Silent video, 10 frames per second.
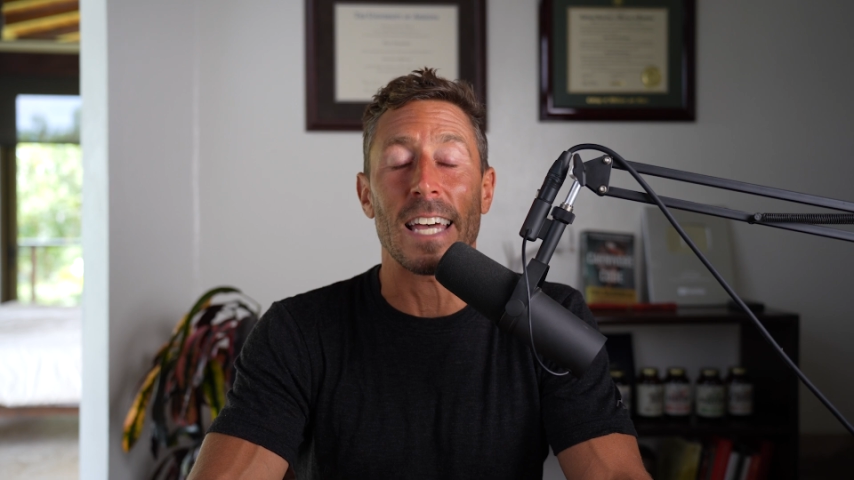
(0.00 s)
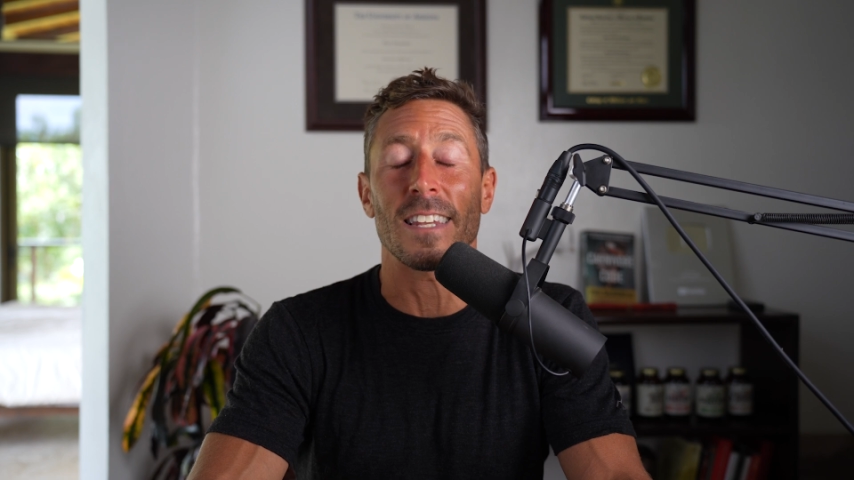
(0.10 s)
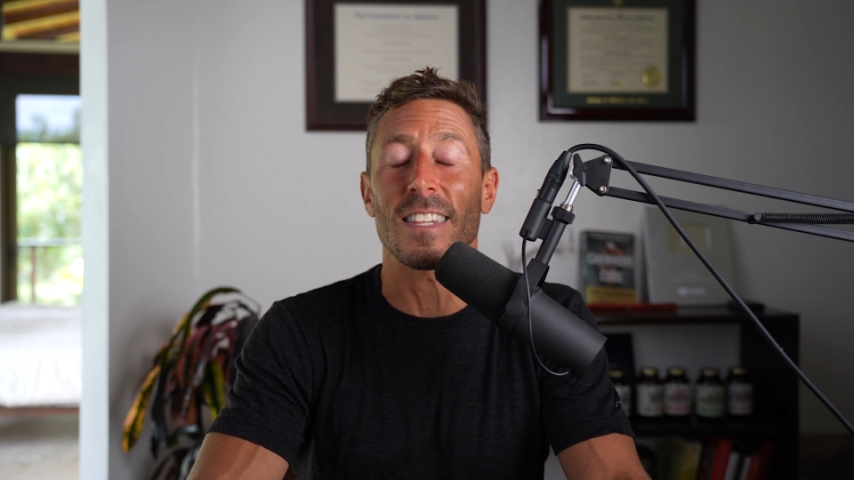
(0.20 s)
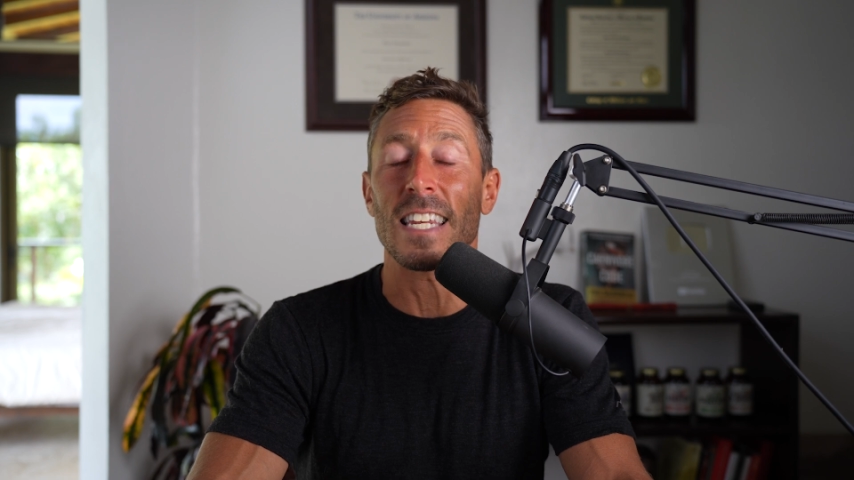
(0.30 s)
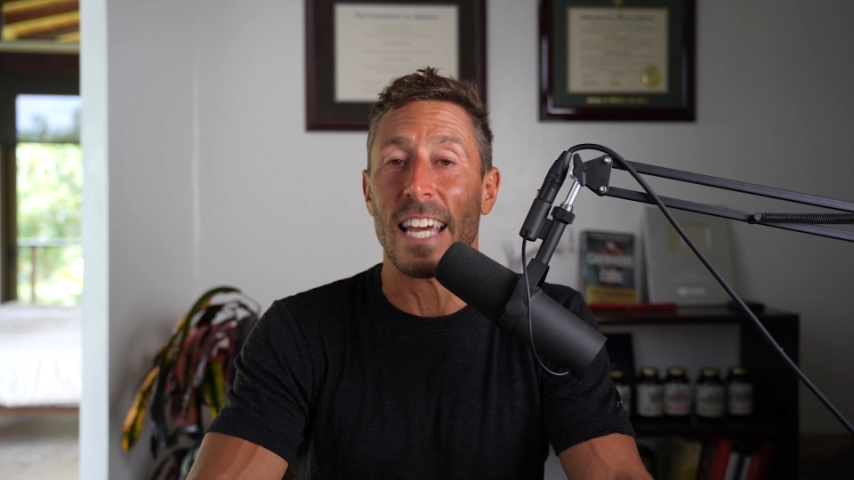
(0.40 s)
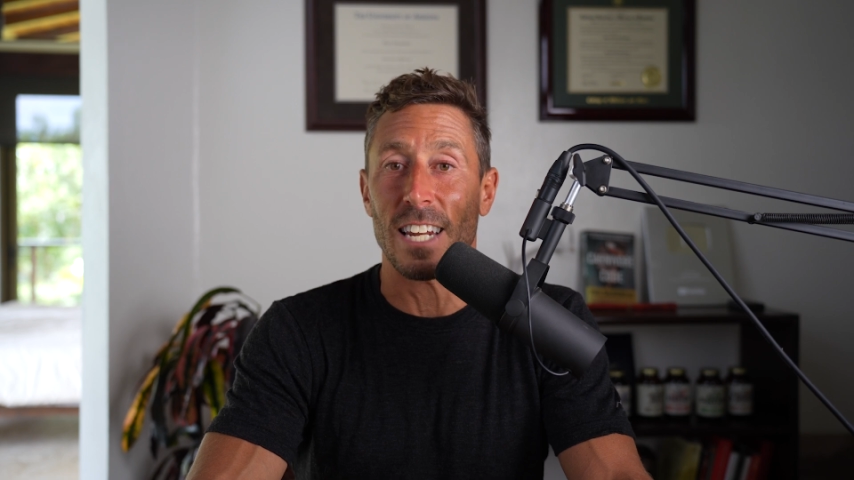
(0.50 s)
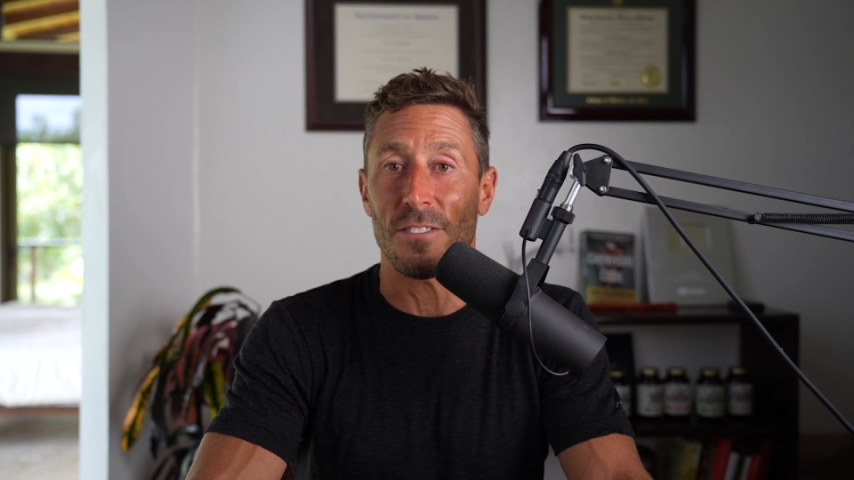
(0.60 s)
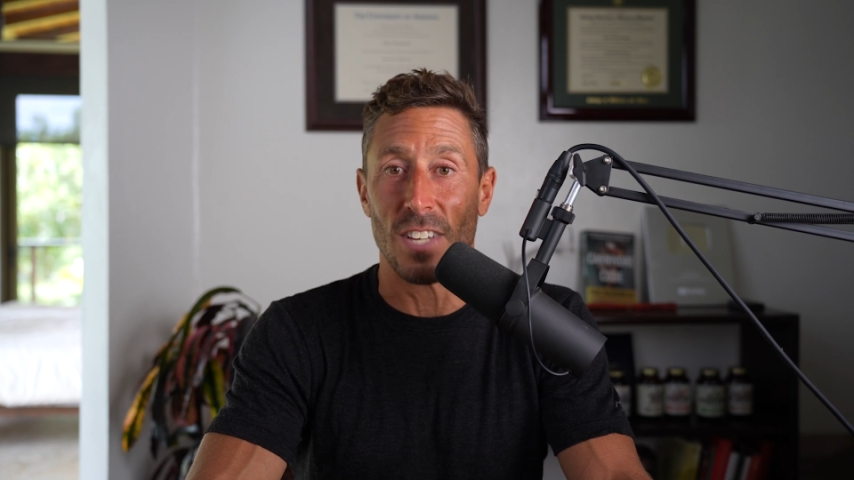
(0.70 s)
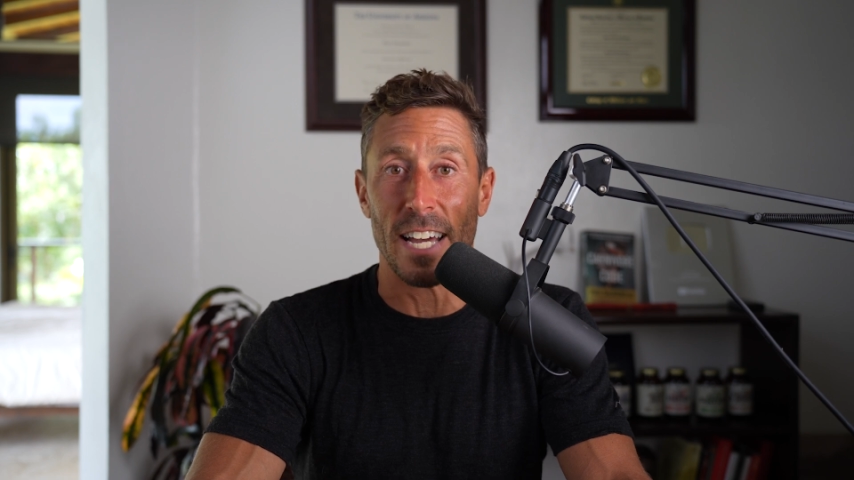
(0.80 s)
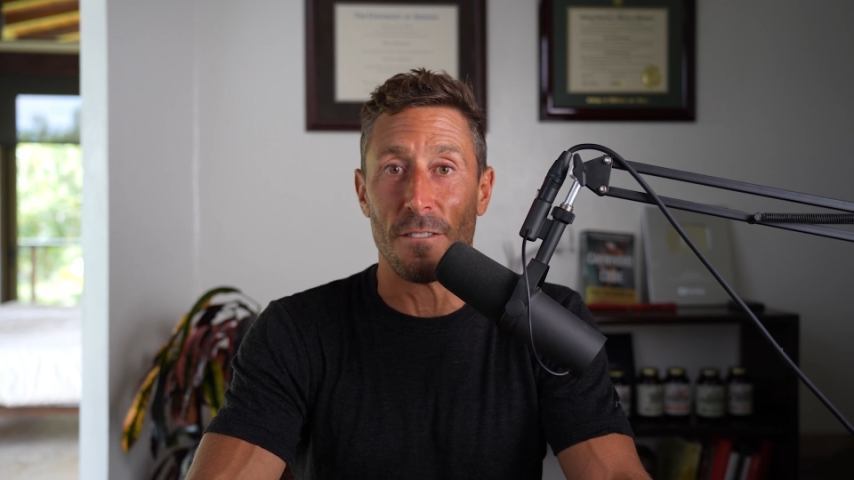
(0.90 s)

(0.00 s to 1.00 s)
and the negative side